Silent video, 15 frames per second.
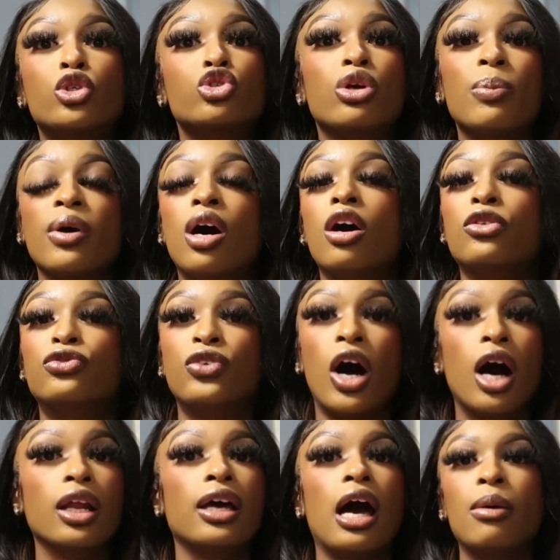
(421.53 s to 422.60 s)
tripping up,
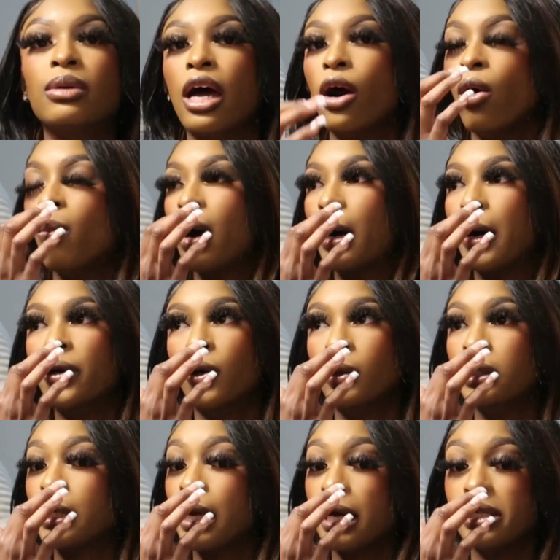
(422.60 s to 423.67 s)
falling. I'm like, oh my God. The
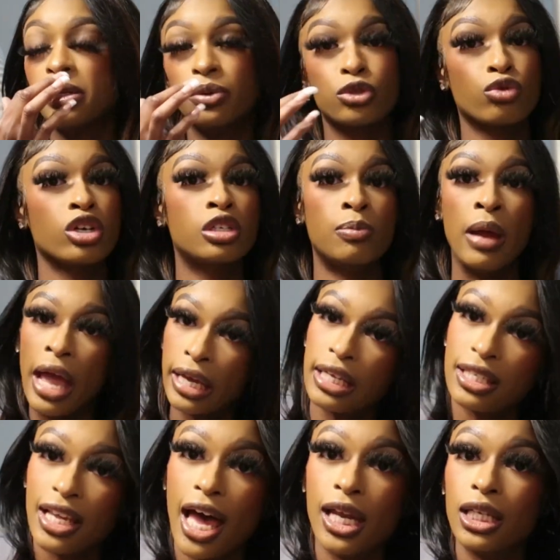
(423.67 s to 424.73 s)
only thing I did was rush back
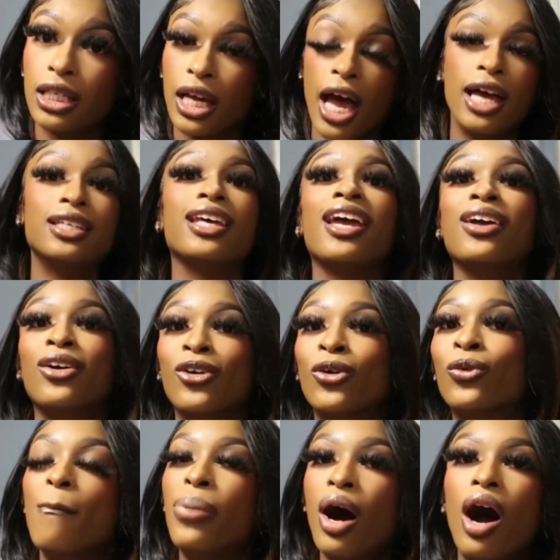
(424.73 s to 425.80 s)
inside this goddamn
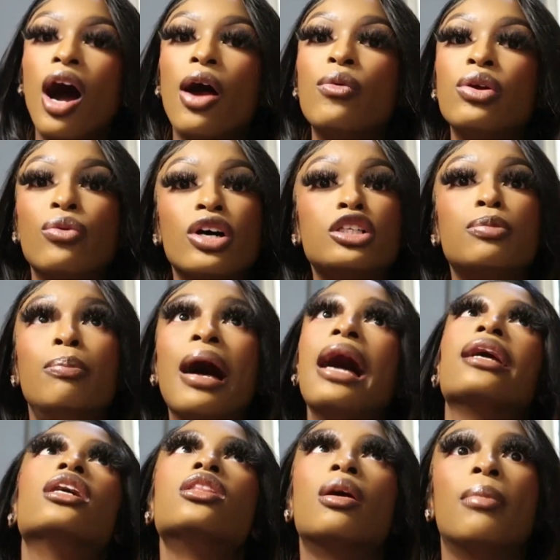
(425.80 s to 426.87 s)
bar. We rushed
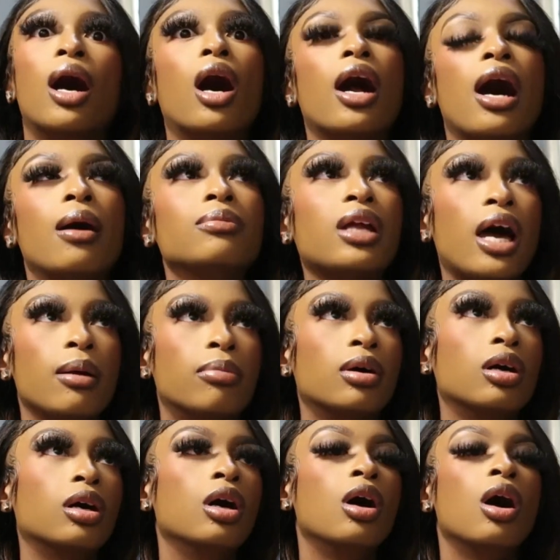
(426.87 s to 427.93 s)
back in the bar. I'm like,
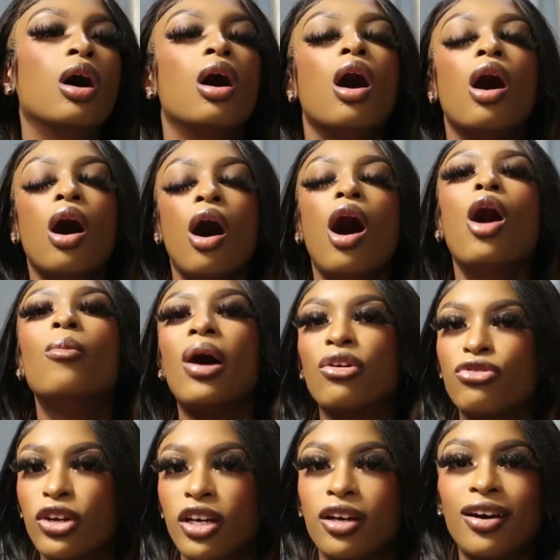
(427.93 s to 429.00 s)
bruh, oh my
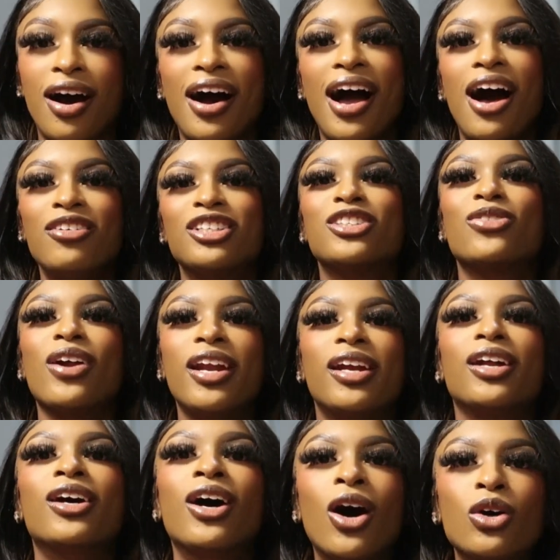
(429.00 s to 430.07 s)
freaking God, I'm just ready
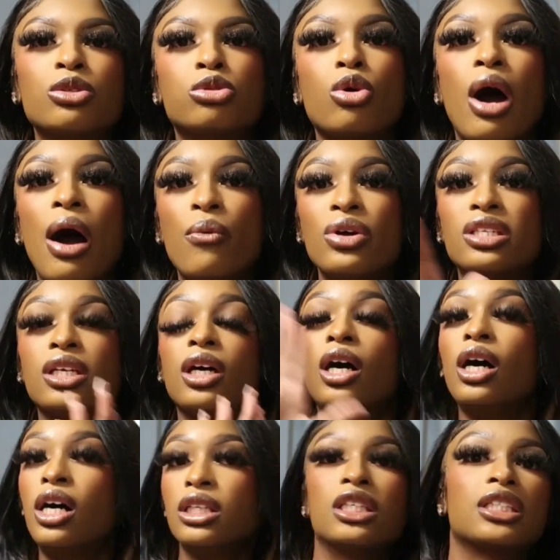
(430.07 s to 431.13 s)
to go. So I went to
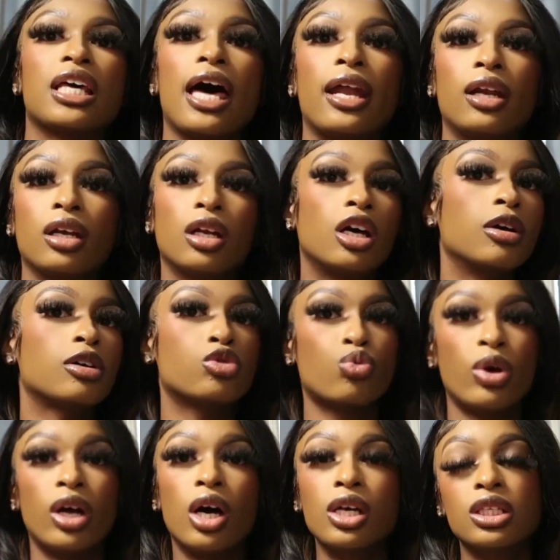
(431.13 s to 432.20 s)
the other side of the club, because
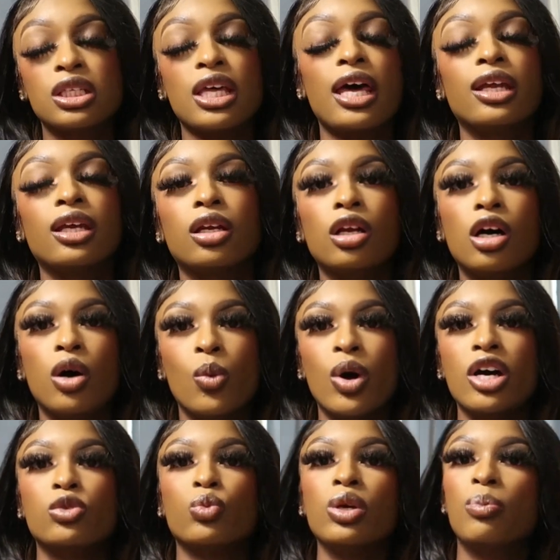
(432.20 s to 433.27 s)
where the other side of the club
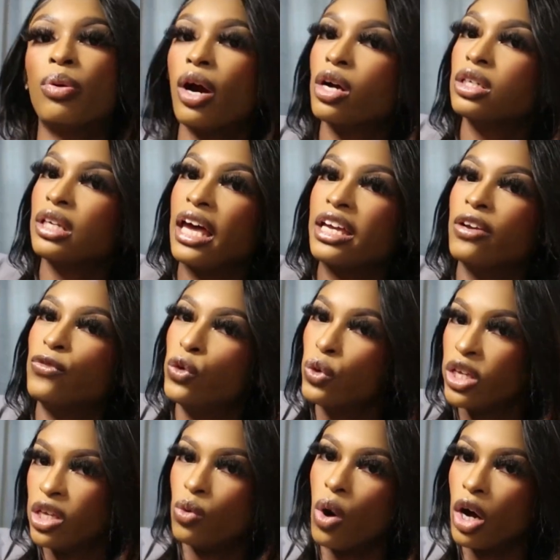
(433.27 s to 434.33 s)
was, we parked, like, if you
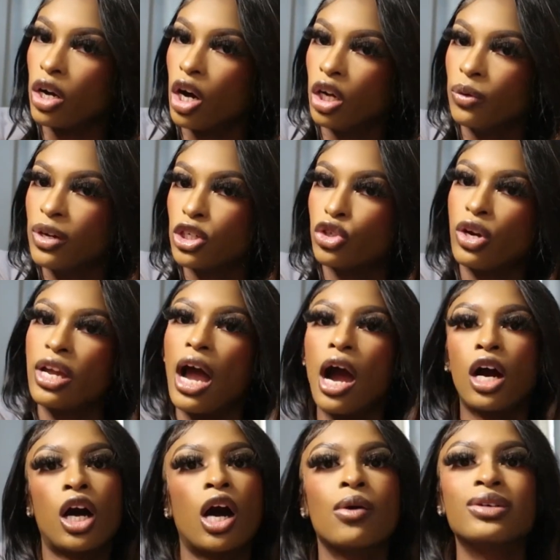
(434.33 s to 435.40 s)
keep walking all the way straight,
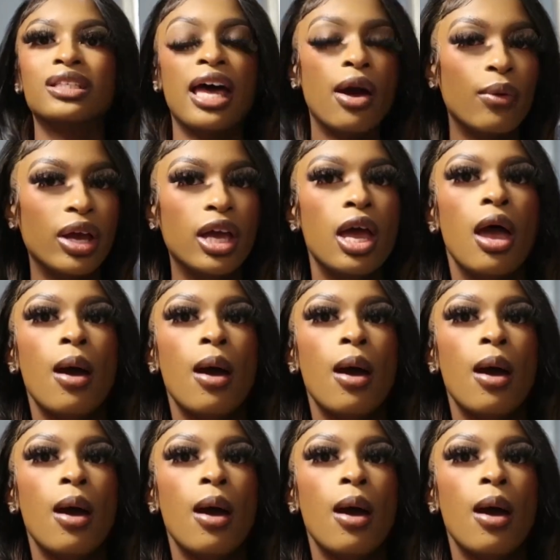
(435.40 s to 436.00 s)
our car was that way.